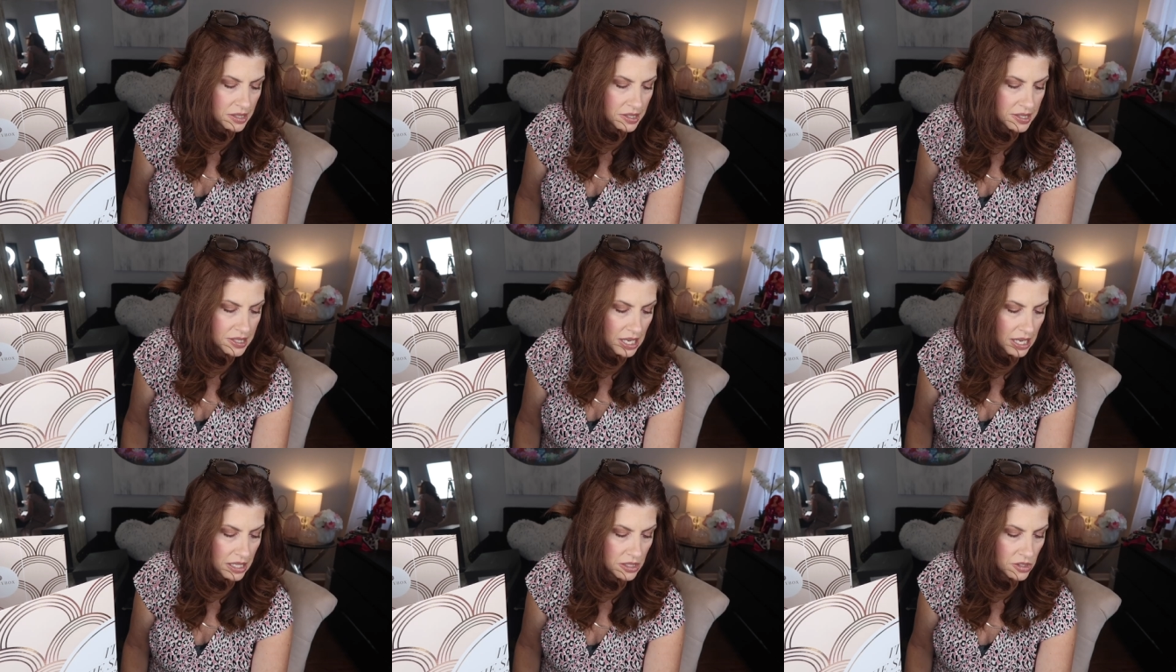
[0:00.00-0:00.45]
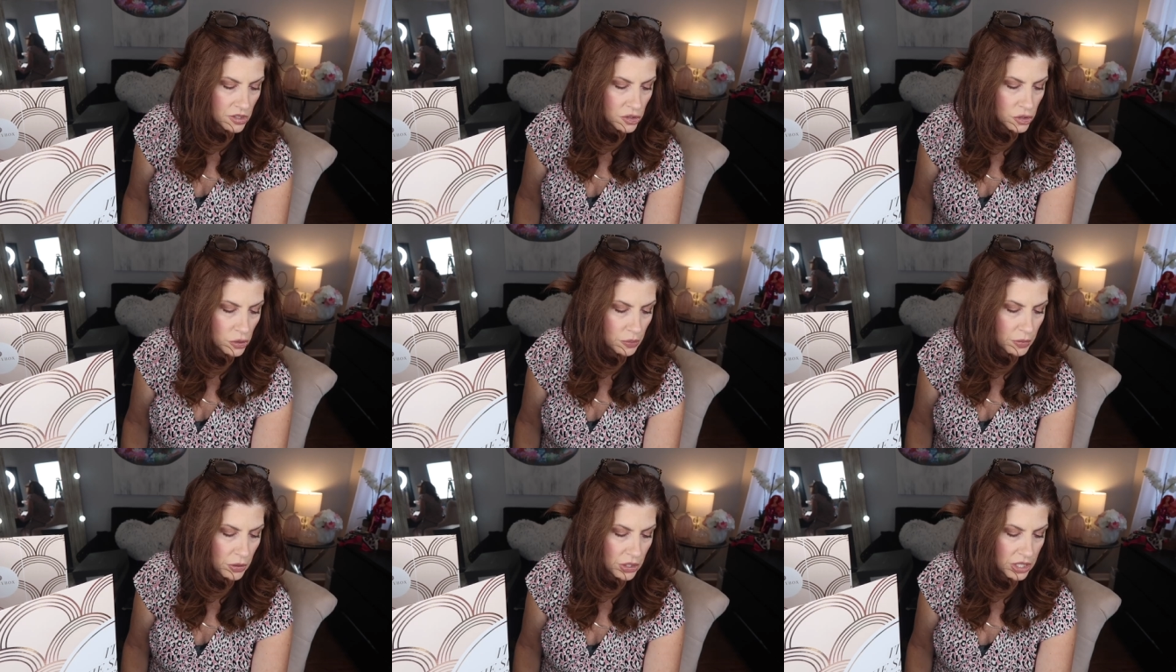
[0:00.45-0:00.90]
intense
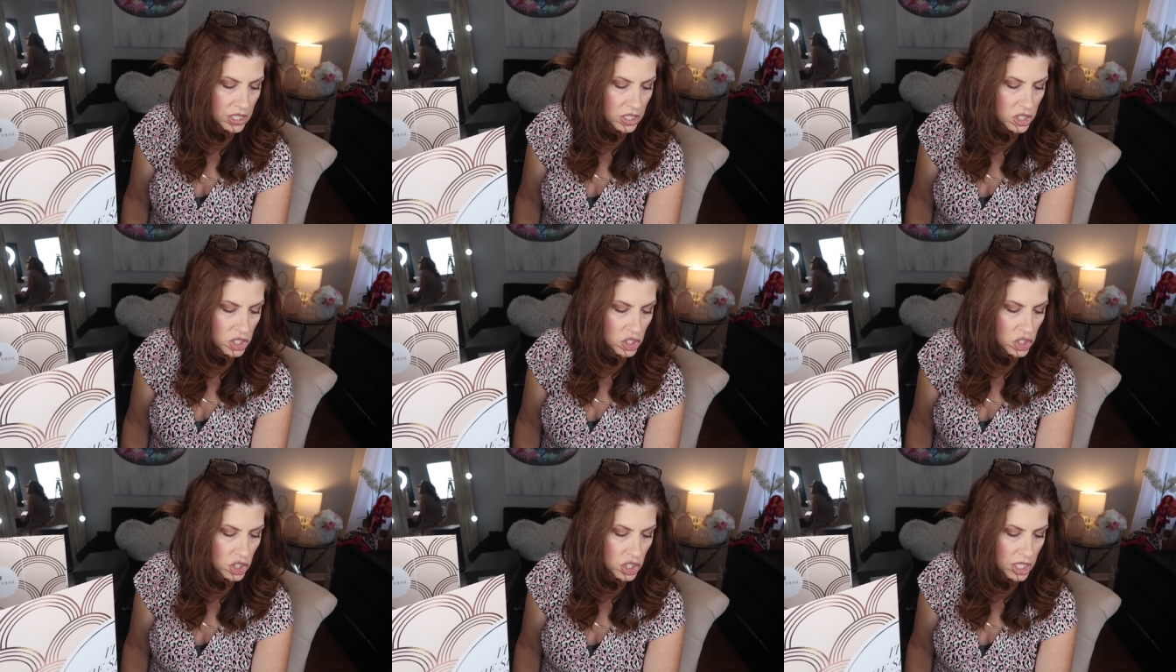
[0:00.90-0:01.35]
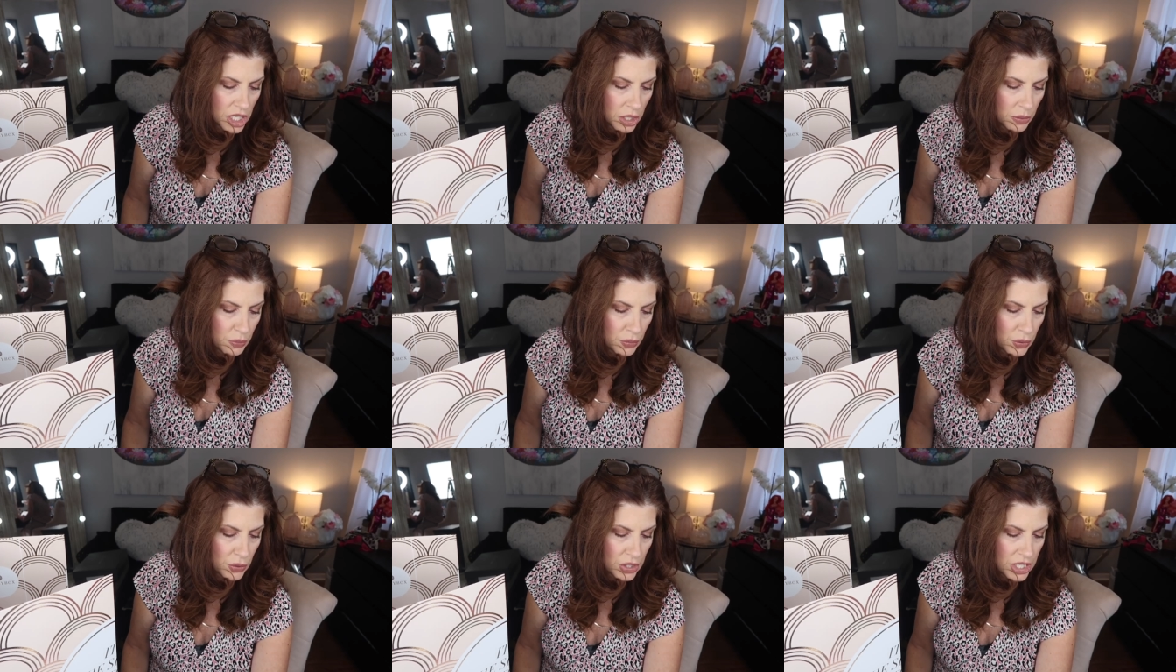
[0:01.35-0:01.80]
super
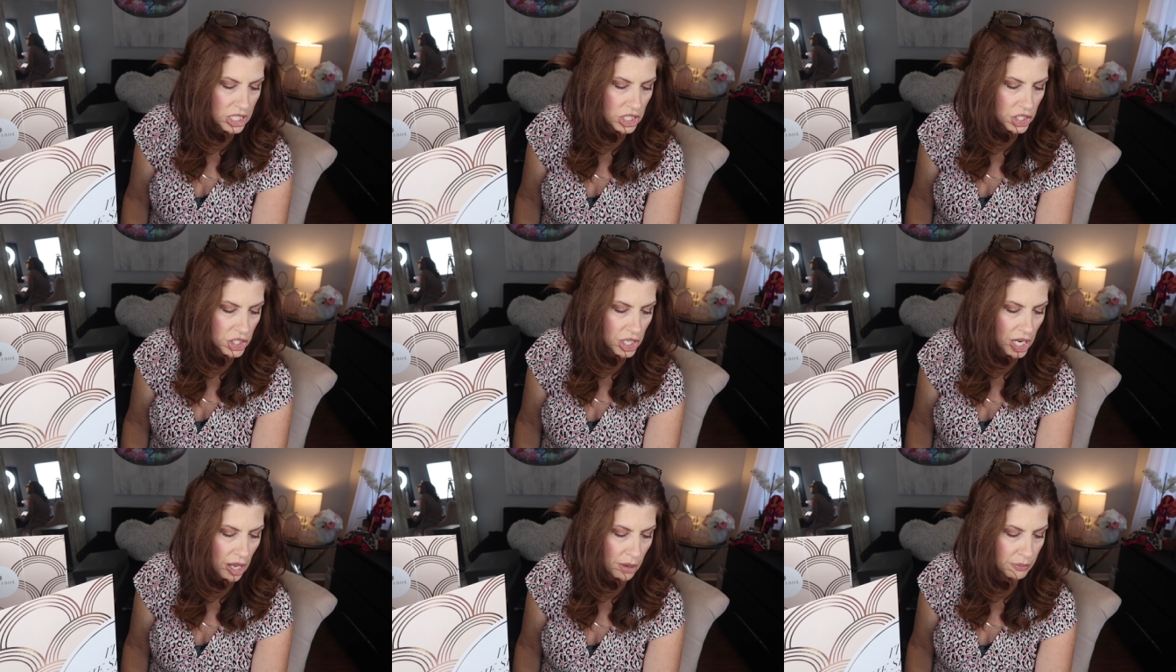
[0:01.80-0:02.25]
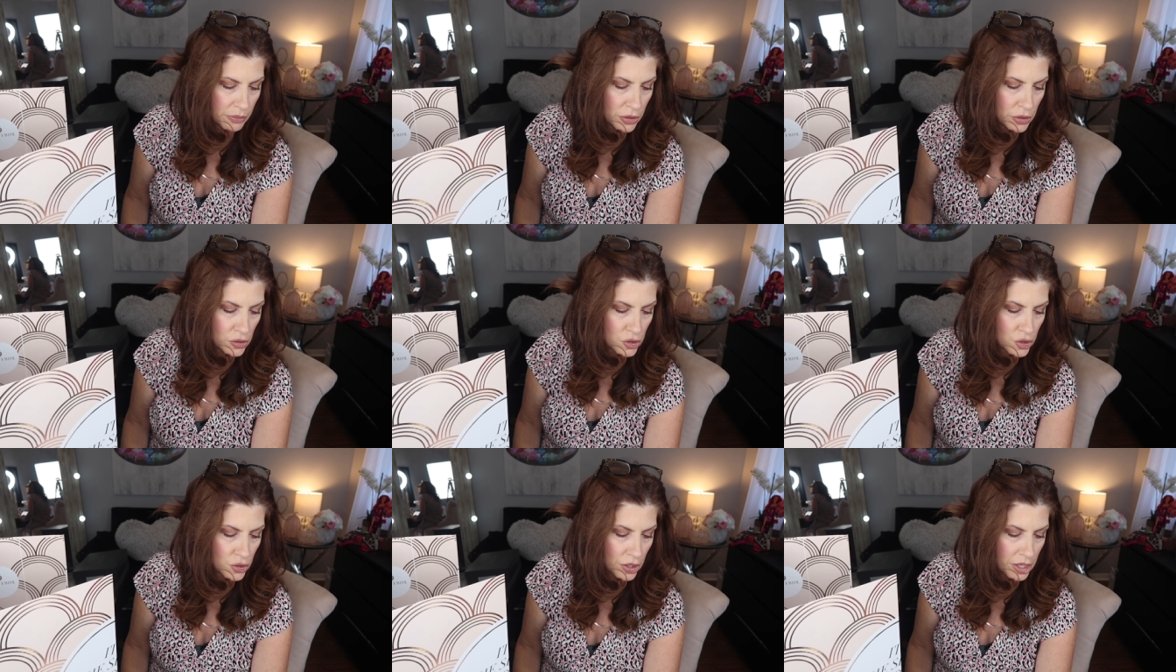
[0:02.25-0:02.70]
conditioning
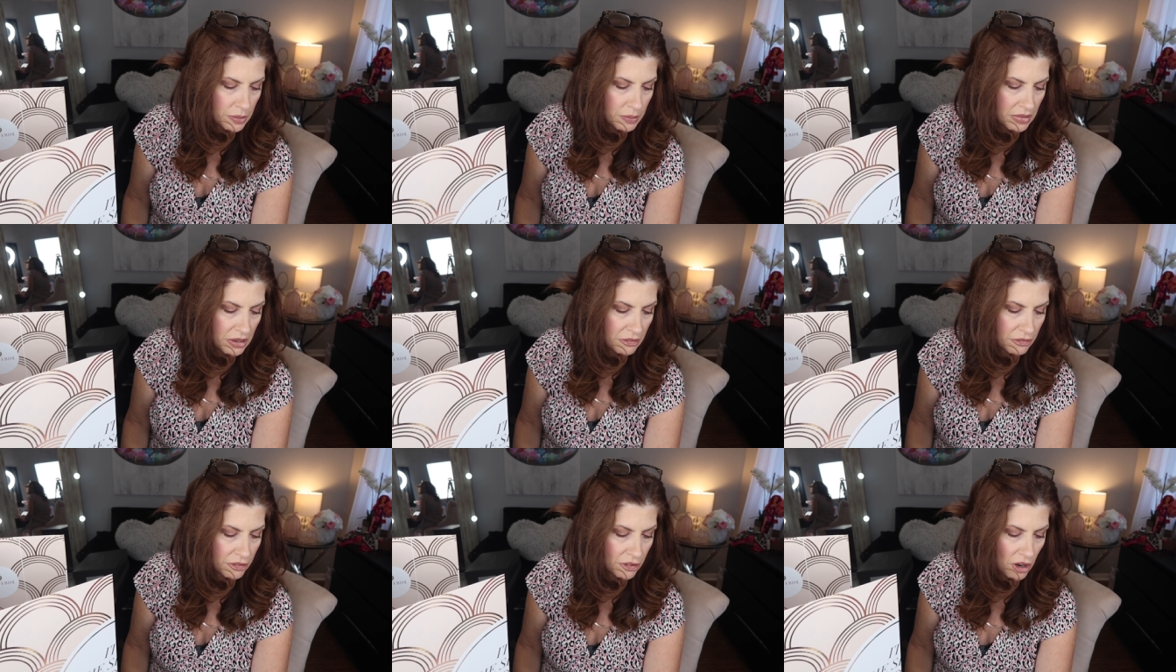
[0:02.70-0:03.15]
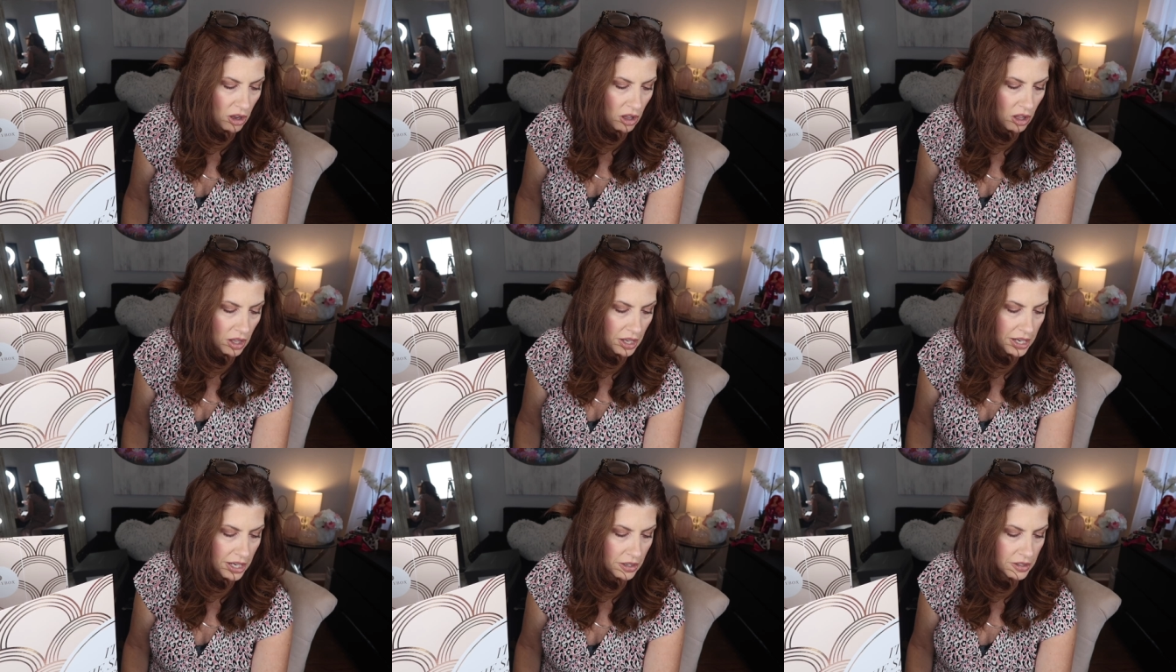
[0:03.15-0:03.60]
pre-shampoo treatment for
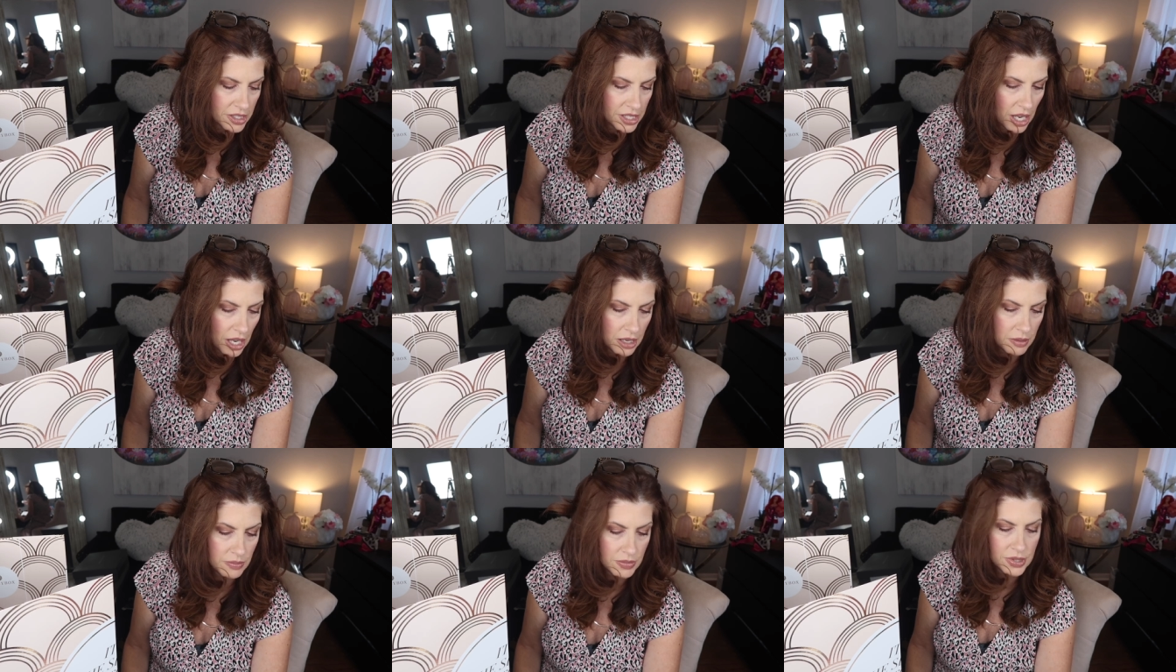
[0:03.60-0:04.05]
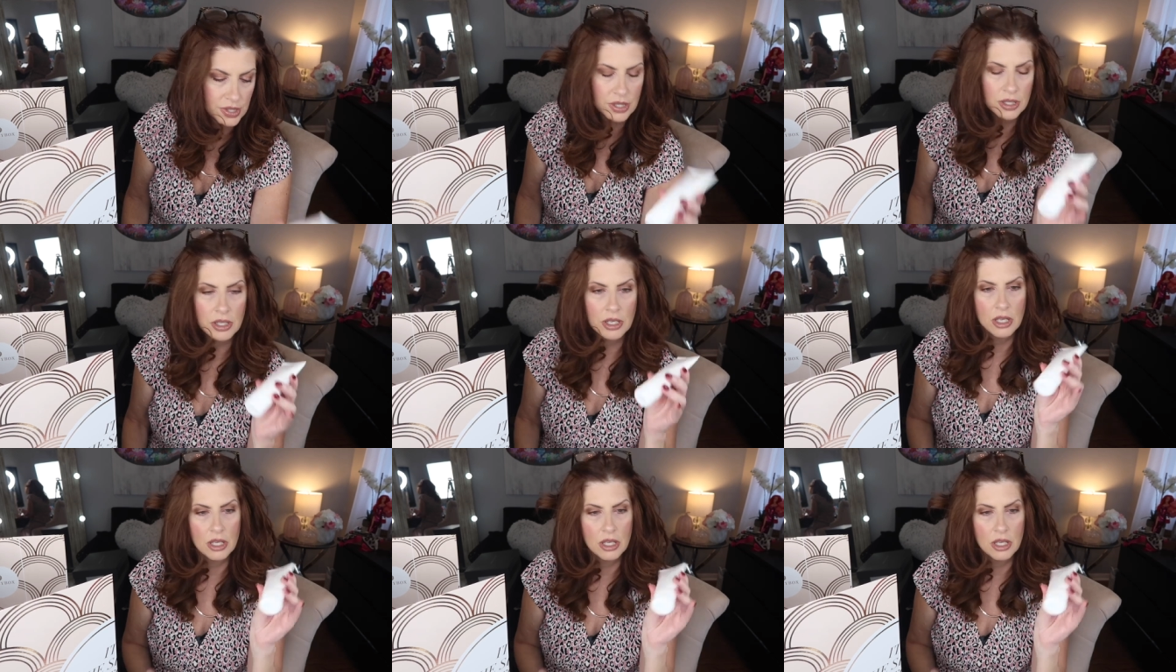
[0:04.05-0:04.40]
all hair types.